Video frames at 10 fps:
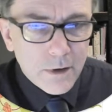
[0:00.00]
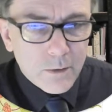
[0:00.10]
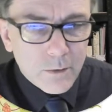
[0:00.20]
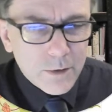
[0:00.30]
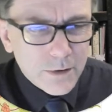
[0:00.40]

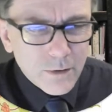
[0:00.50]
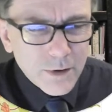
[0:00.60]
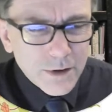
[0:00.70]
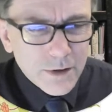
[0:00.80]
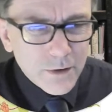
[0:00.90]
What's going on
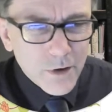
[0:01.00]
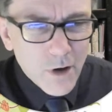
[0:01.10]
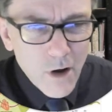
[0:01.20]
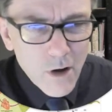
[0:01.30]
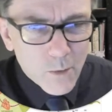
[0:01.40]
inside your
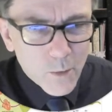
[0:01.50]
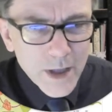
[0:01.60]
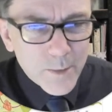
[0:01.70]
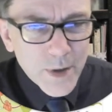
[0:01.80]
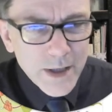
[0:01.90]
heart when
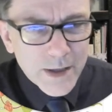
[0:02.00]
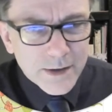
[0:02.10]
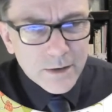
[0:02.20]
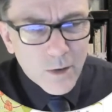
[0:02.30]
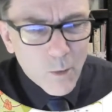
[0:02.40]
it
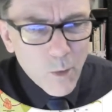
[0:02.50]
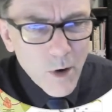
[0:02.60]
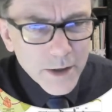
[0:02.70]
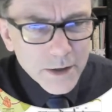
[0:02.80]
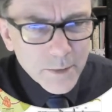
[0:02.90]
beats? Why
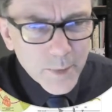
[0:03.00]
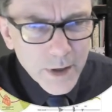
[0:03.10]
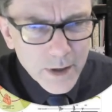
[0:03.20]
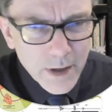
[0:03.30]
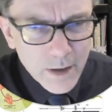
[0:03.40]
does it
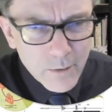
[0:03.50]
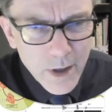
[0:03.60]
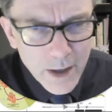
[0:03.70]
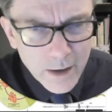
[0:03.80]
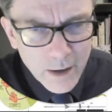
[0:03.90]
beat at that
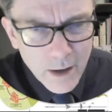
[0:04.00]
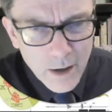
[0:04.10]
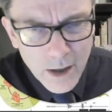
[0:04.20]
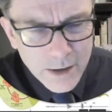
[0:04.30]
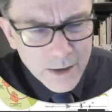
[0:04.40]
rate?
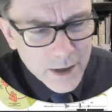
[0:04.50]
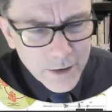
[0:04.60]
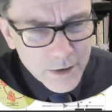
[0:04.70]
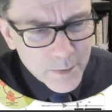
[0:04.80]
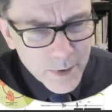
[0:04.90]
Can you
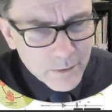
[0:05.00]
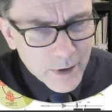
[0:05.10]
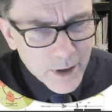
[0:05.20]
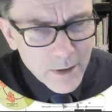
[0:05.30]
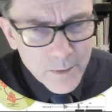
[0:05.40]
speed the rate
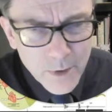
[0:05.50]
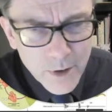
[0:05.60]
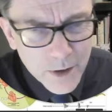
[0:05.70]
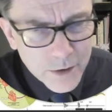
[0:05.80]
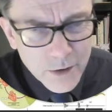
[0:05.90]
up?
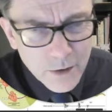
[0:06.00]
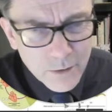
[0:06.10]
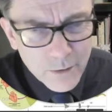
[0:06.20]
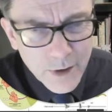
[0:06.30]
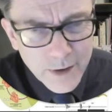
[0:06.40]
Can you slow the
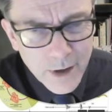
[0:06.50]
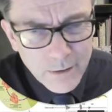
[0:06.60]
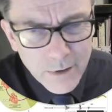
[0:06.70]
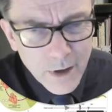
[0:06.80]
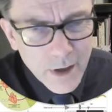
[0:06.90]
rate down?
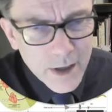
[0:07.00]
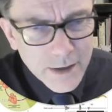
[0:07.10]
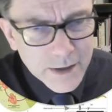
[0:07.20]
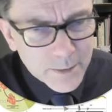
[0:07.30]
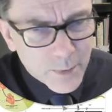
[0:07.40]
Is
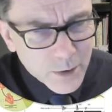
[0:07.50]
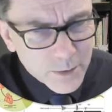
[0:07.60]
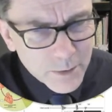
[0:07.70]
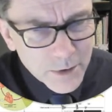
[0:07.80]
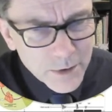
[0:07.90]
it
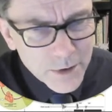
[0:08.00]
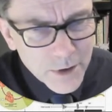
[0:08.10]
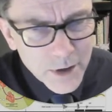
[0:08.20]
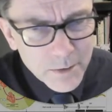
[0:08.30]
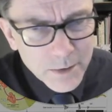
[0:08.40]
possible to change
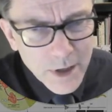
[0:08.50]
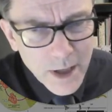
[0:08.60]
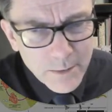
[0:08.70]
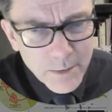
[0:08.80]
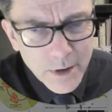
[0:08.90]
what's
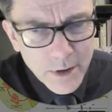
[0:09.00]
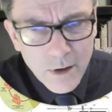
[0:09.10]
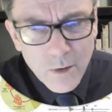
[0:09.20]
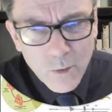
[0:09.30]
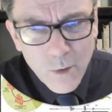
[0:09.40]
happening?
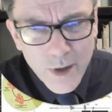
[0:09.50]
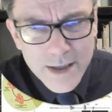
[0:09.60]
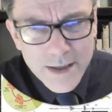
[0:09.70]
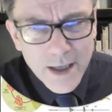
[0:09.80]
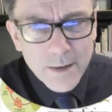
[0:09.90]
What is
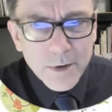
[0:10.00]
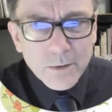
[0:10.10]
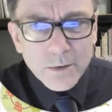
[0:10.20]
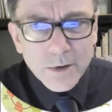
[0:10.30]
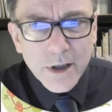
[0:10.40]
happening
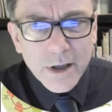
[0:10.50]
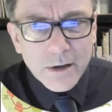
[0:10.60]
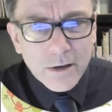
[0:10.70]
altogether?